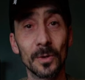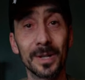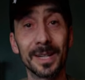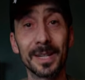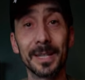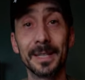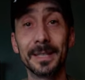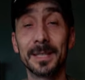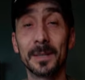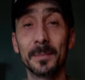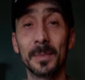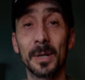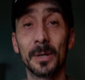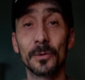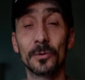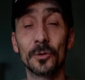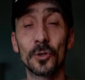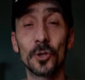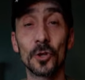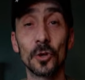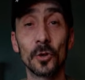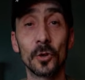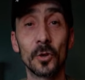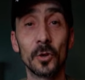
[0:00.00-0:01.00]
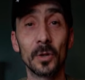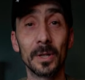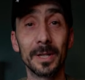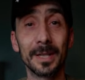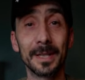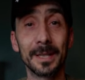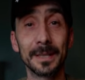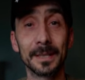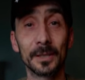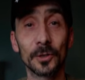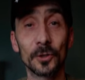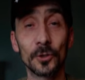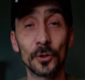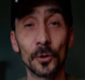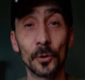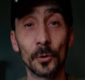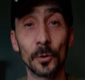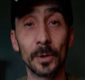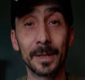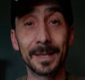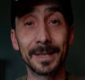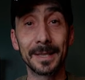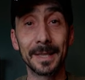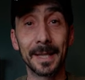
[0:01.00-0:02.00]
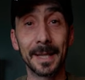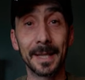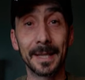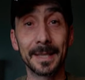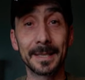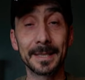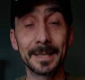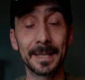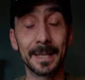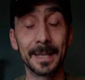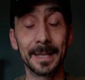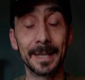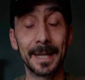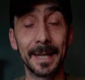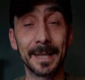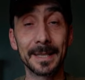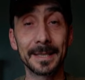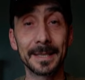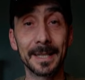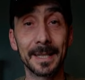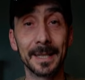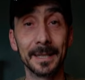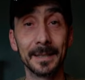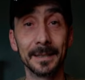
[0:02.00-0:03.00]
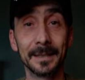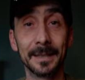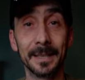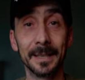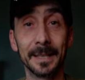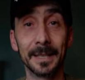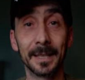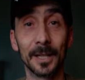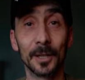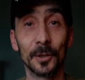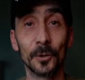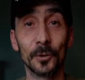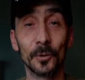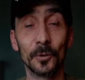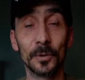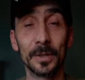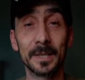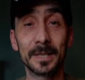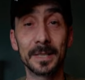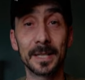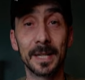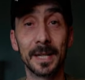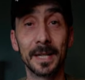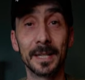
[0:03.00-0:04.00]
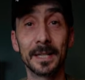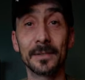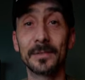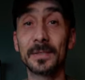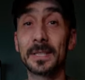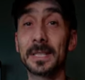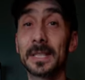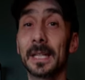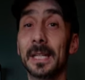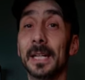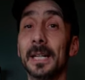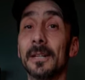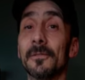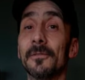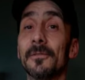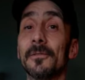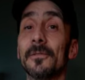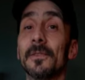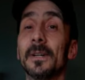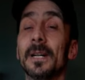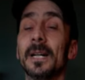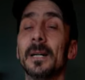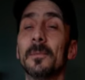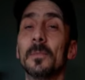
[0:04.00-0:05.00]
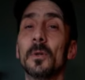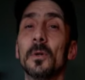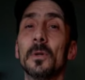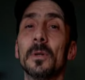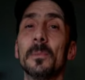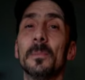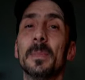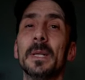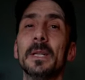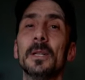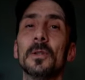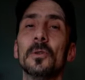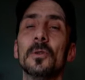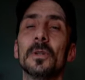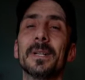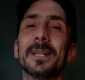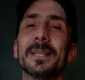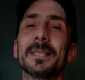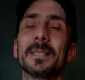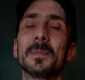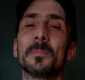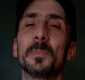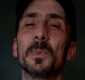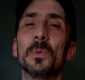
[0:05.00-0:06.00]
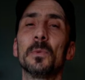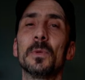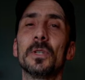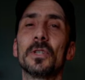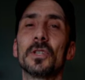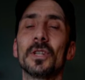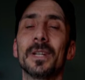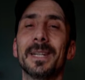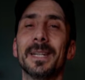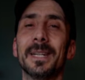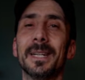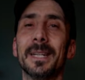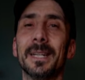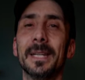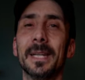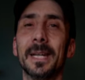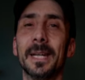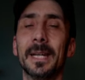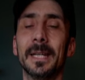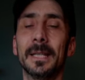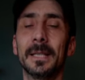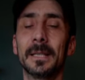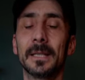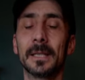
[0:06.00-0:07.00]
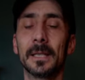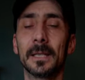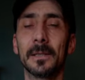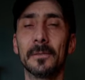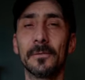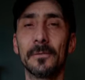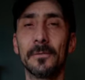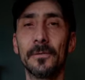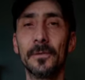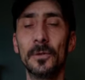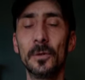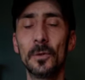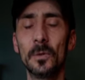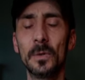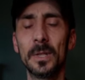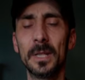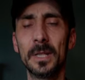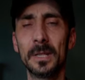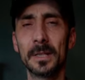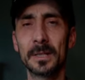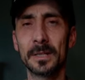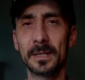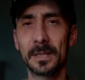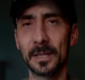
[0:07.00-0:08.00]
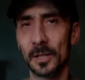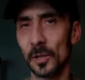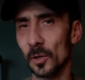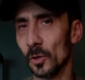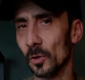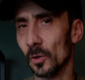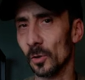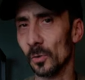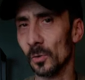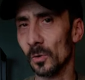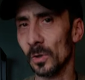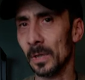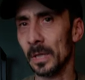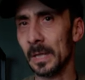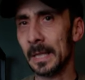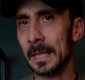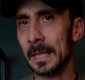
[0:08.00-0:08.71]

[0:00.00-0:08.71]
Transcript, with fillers: crazy about chocolate and chocolate eggs and egg hunting and all this kind of stuff, I'm gonna bring you a recipe which I created a few years ago.